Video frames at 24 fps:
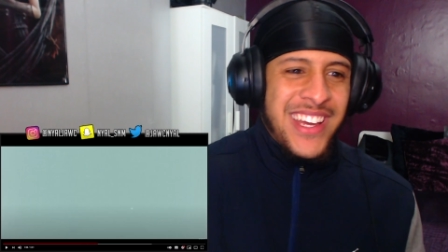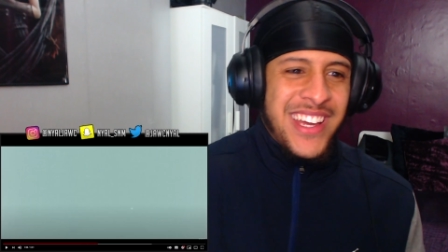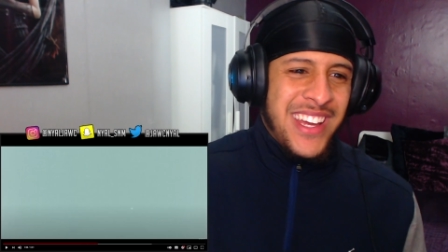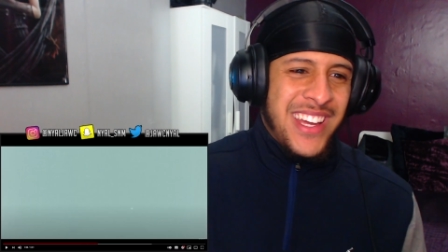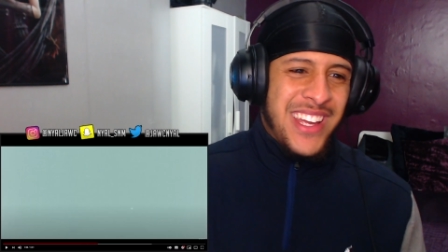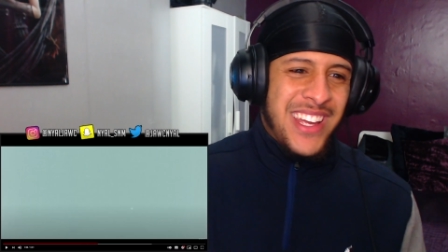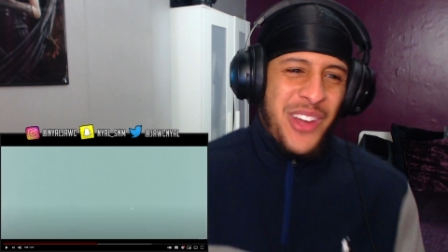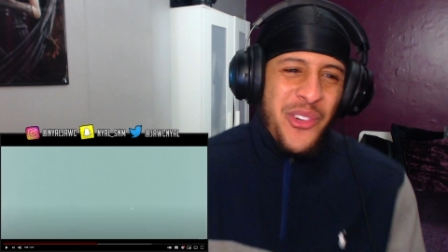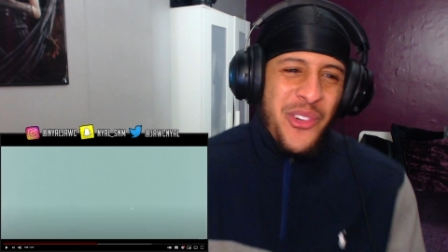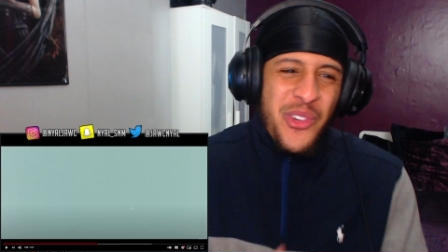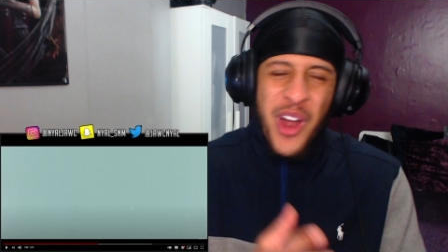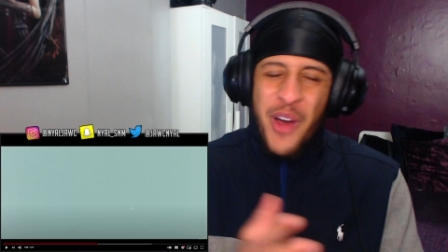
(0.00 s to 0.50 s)

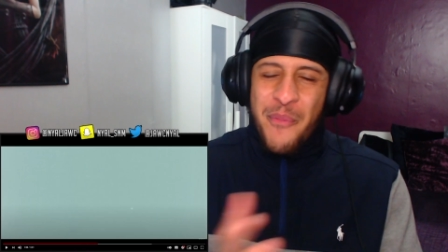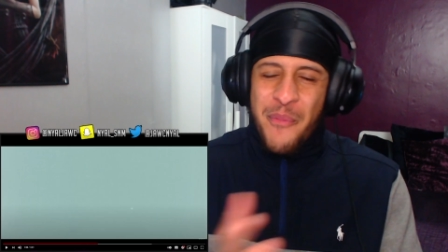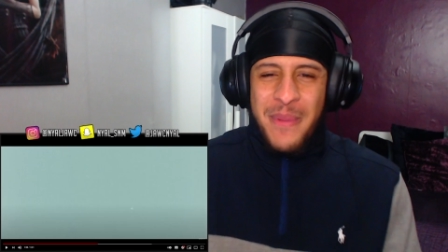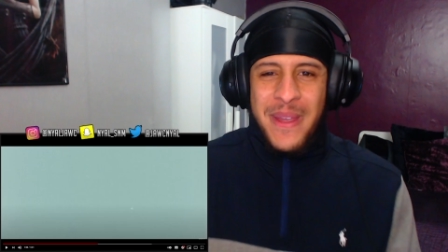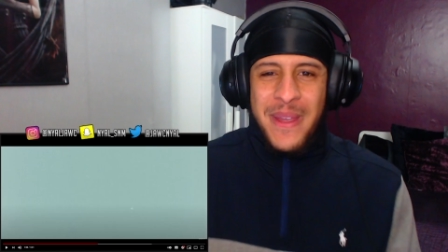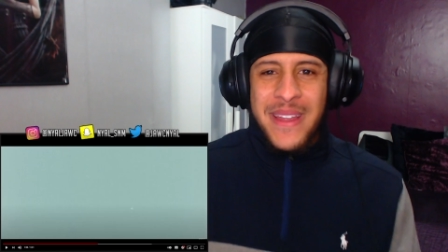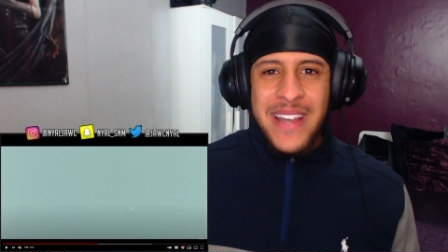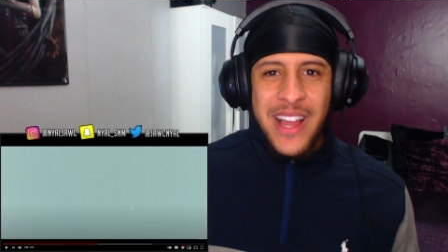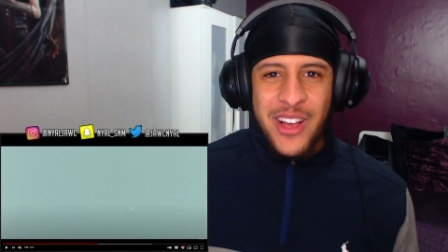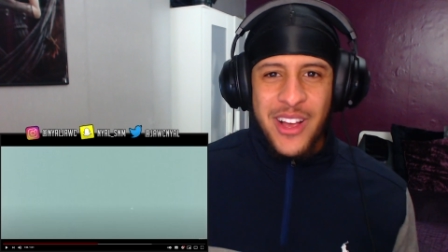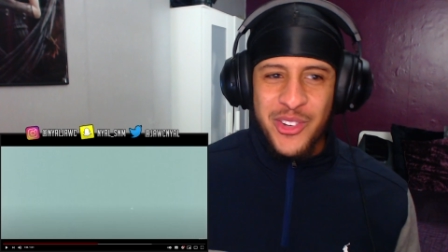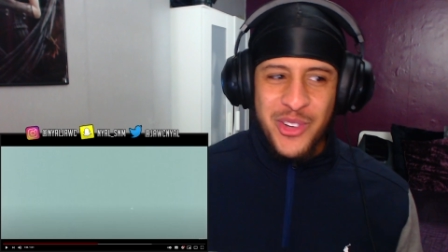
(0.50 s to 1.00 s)
it would not have
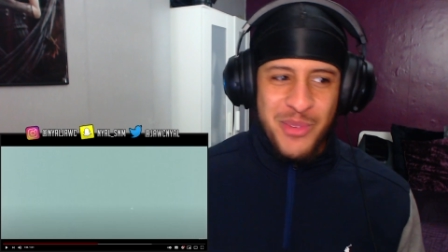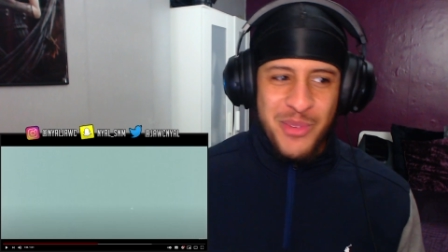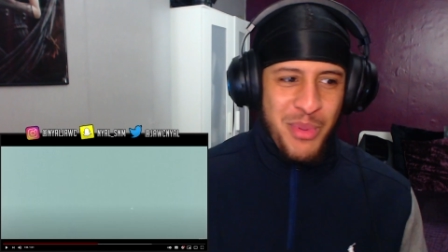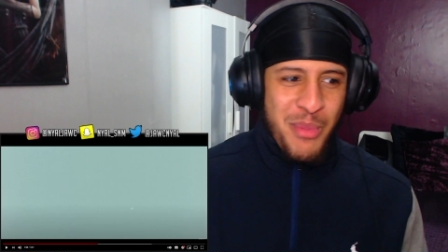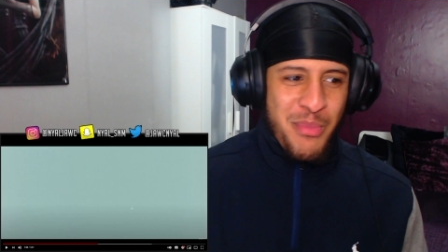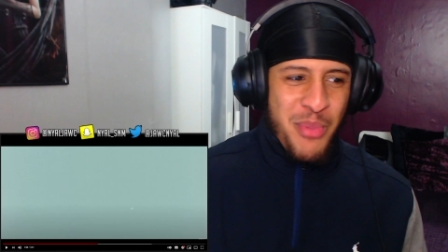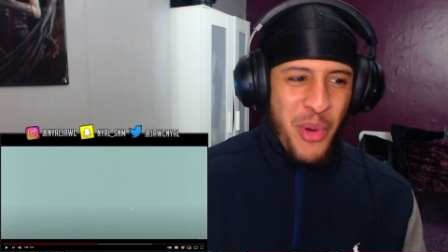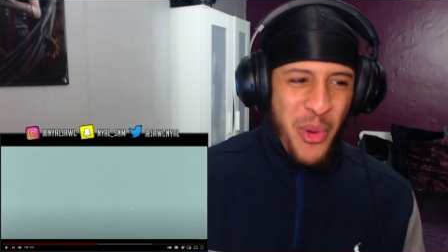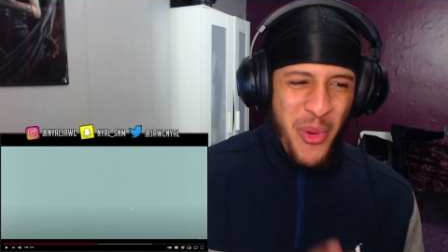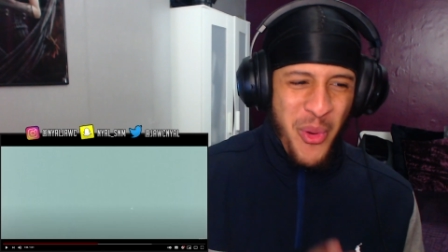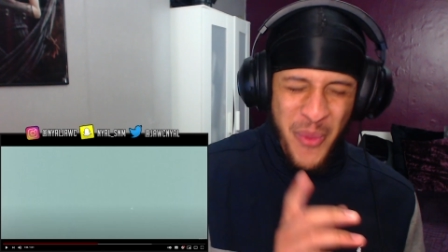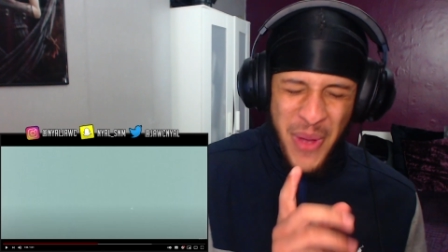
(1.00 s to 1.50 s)
been that good, but,
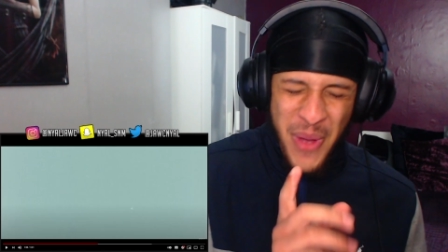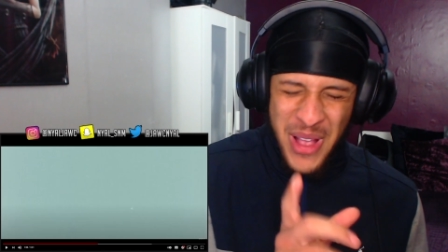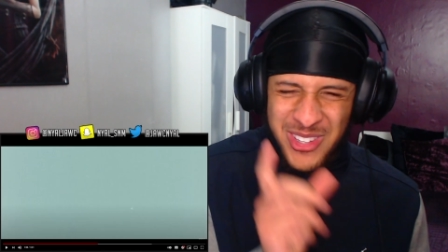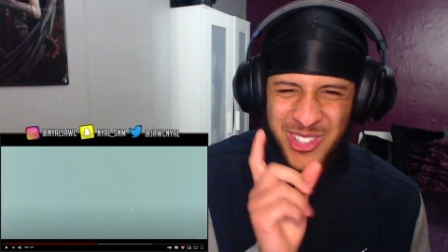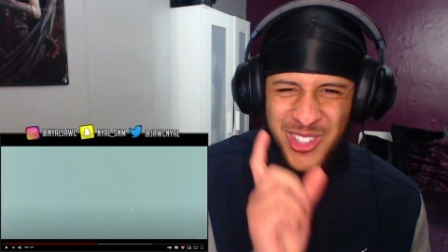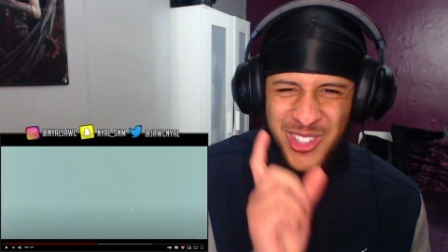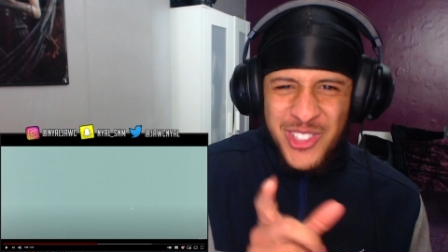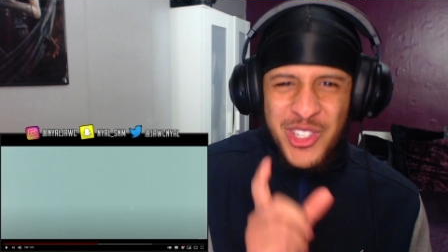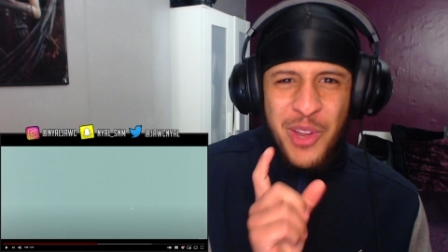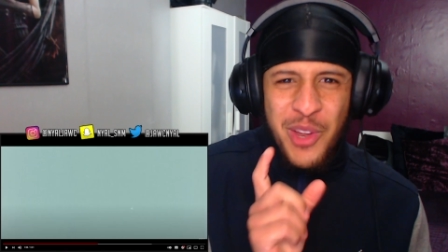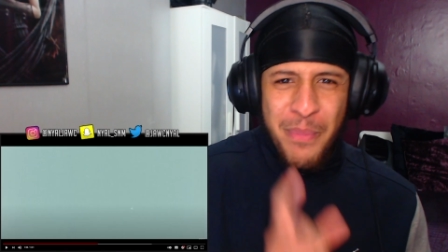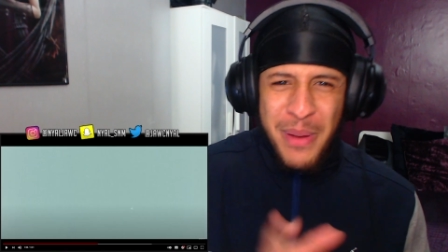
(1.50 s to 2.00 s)
bro, as
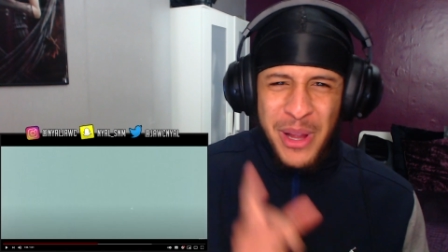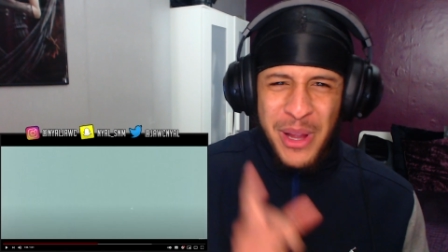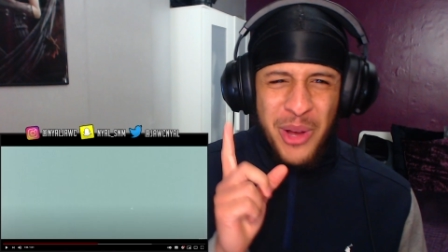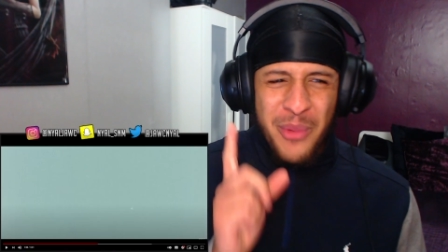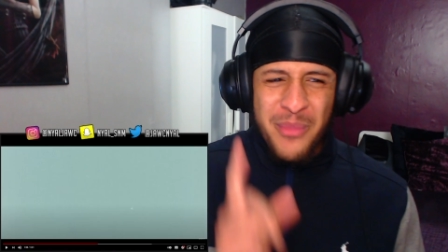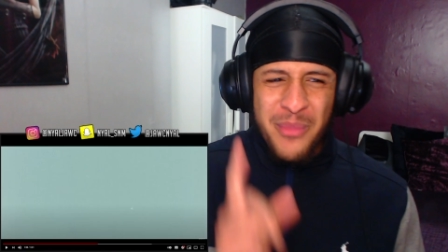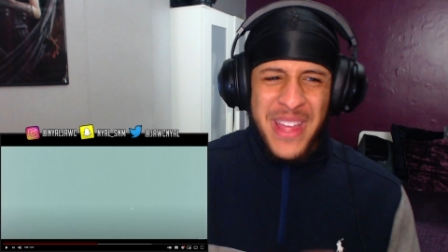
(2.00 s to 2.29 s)
soon as you pick up